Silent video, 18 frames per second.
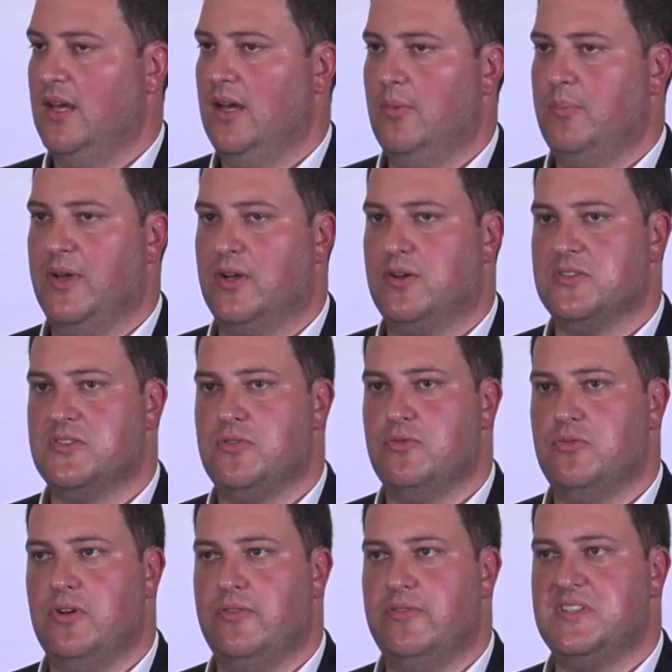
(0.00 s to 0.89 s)
because the
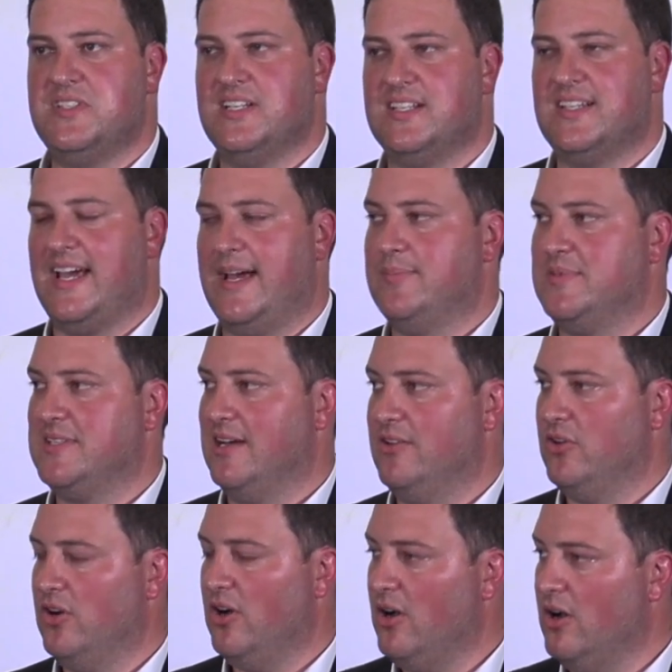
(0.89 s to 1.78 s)
rivers in Cape
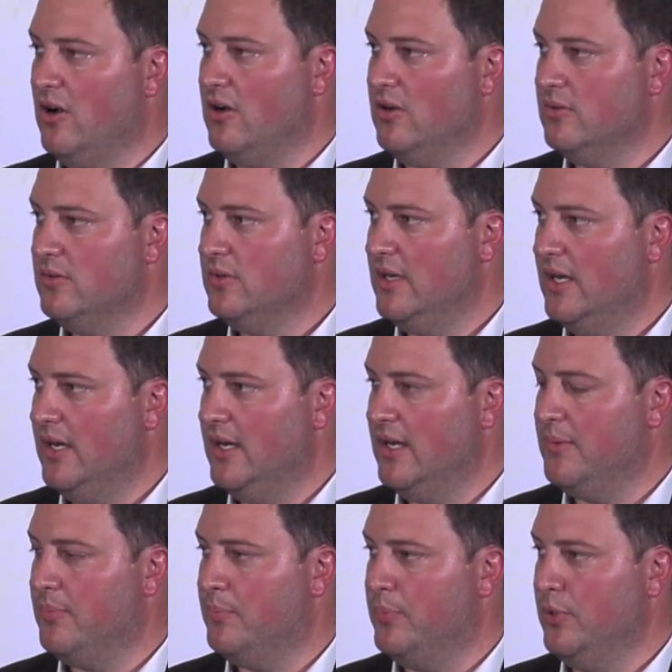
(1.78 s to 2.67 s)
Town are
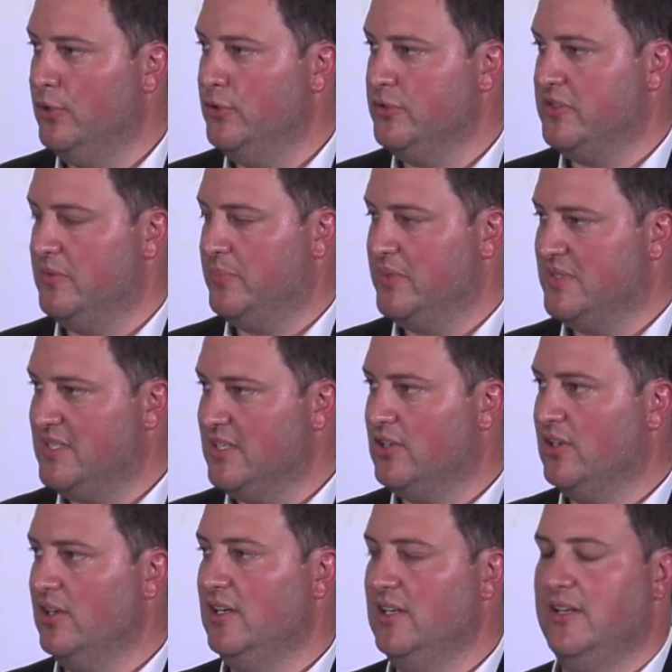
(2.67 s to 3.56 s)
polluted,
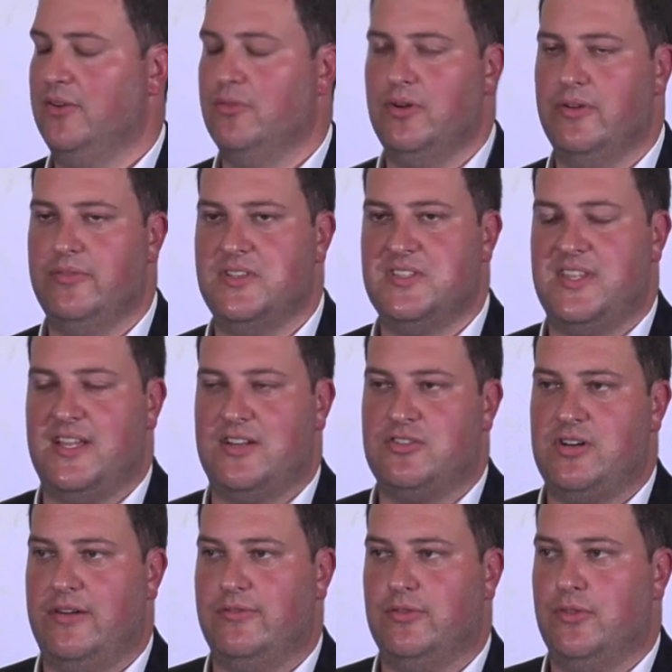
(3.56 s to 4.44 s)
particularly rivers that
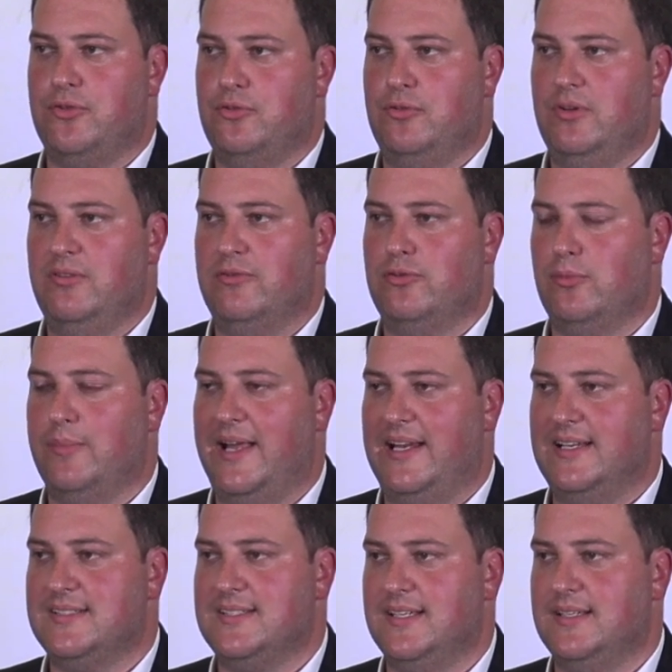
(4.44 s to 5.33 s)
travel through
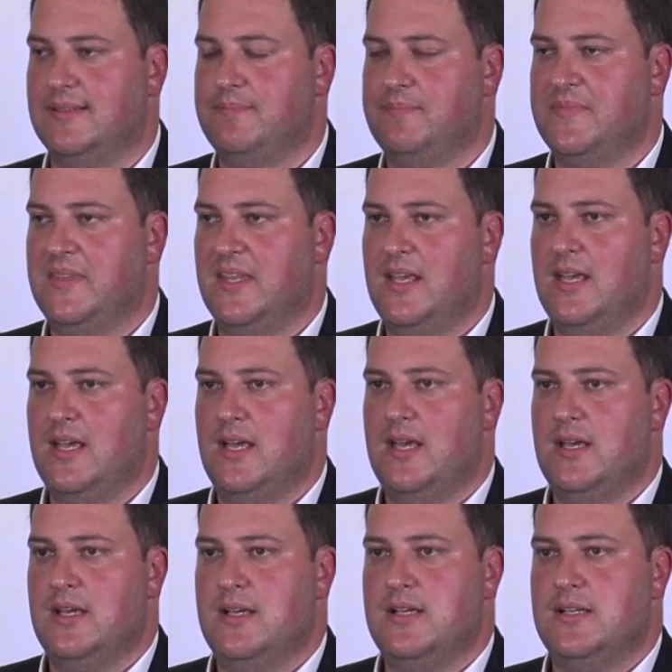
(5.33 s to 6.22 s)
informality.
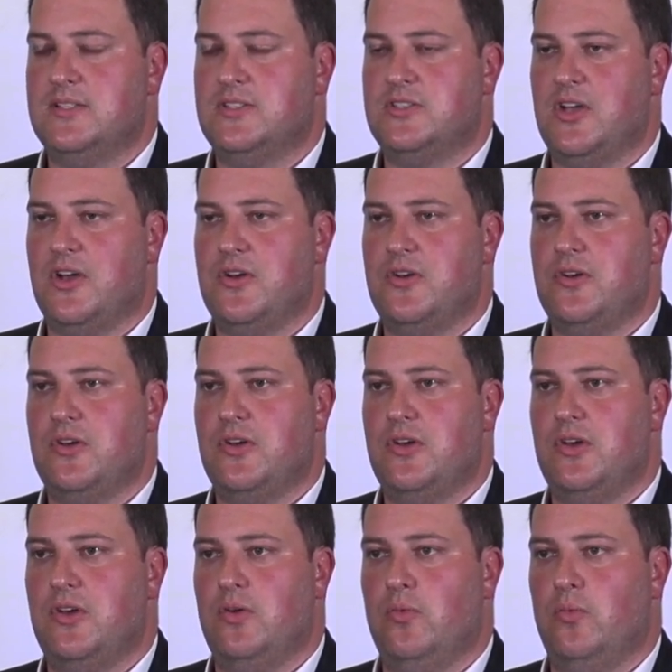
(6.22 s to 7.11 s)
So
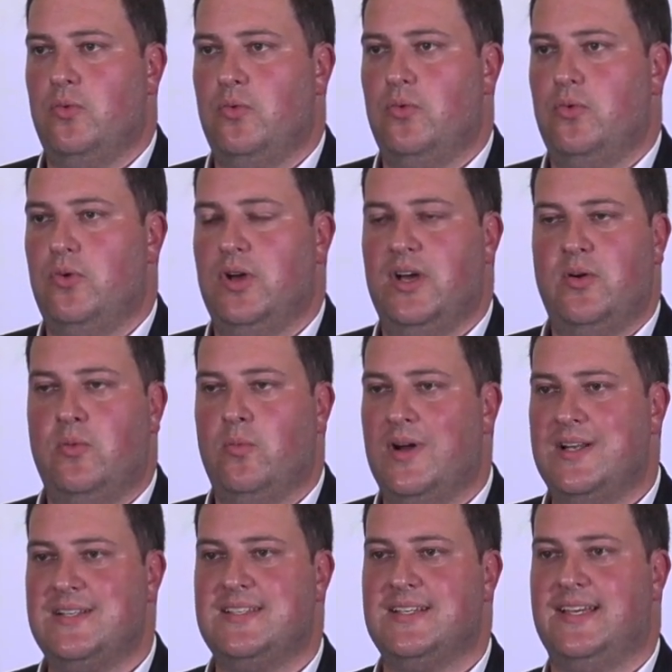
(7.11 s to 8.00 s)

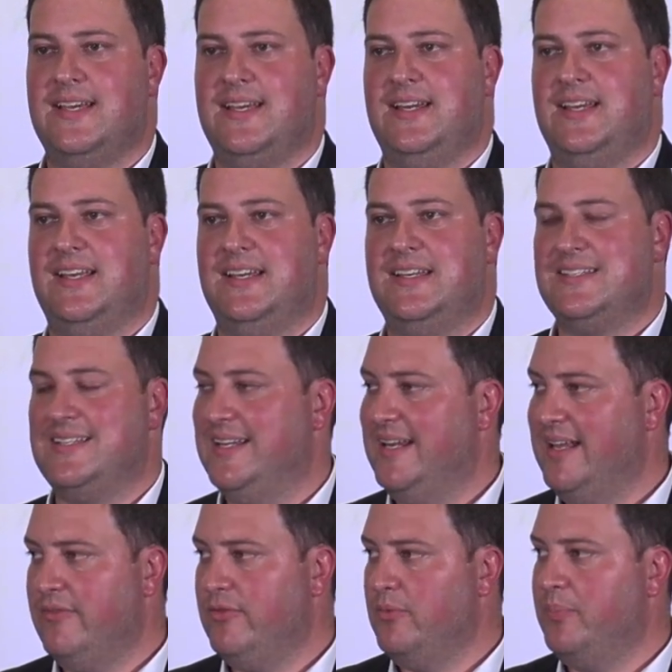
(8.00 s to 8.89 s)
once again, it has
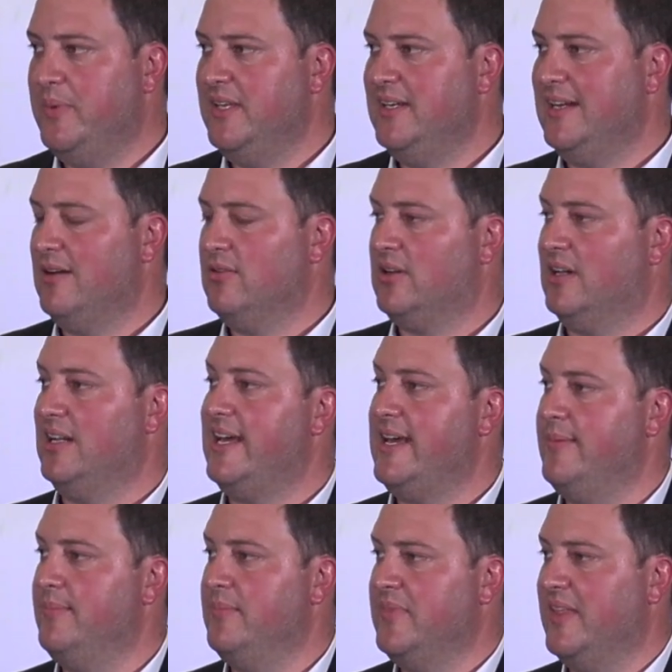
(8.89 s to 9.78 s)
never been our
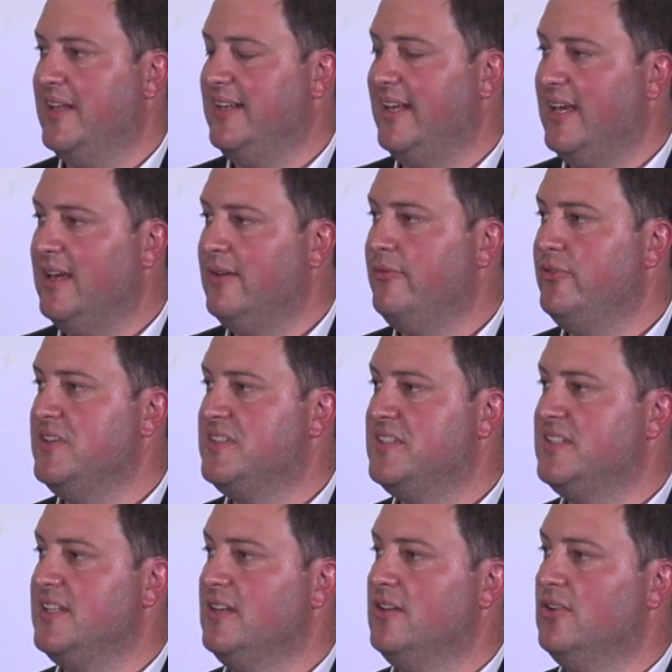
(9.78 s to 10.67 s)
claim that every
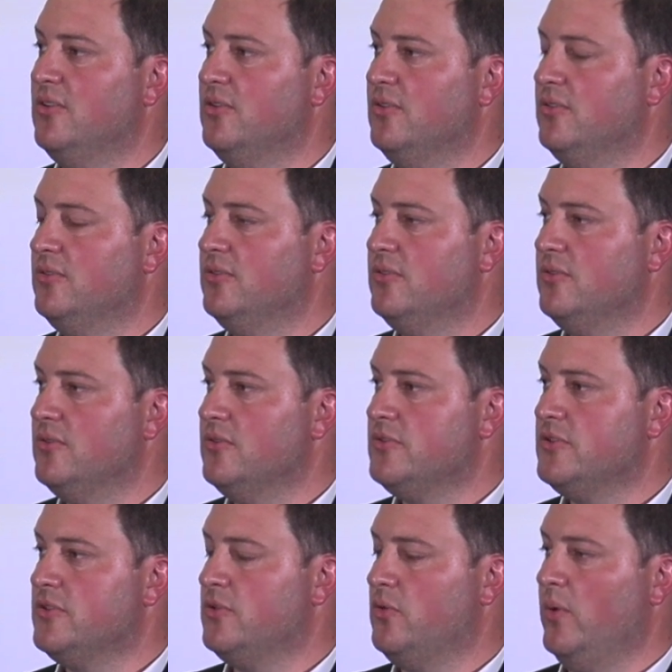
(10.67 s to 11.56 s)
single
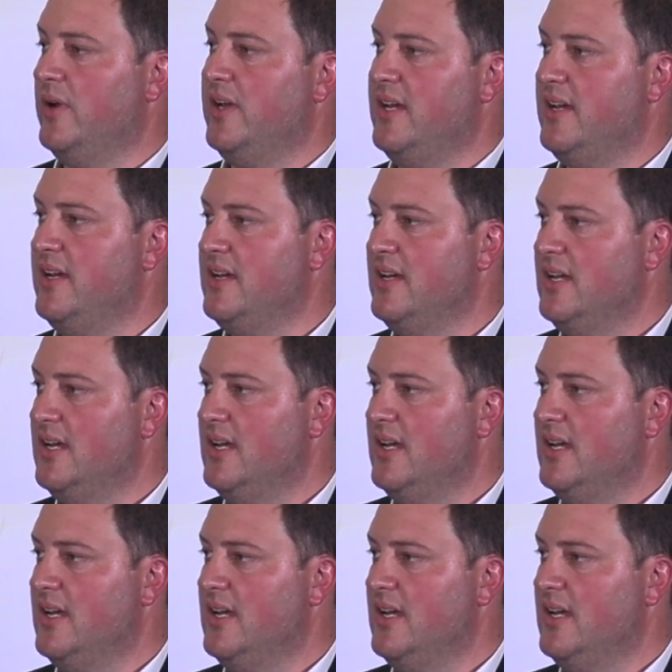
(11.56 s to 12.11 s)
square